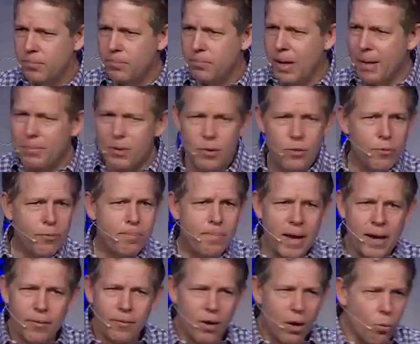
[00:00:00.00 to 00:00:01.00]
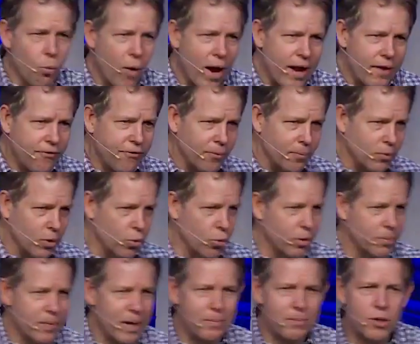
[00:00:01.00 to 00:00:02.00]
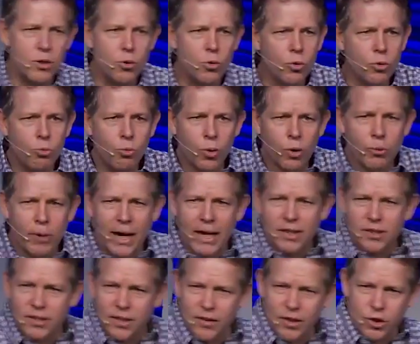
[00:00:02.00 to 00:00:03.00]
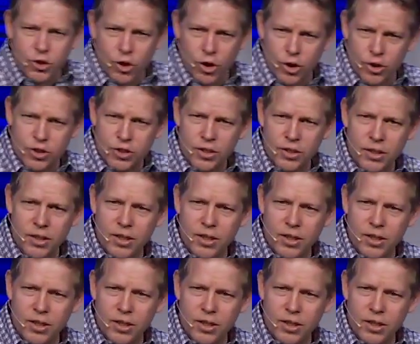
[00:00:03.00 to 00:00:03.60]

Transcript: Maybe you've been away from the Lord. Maybe you were raised in the church.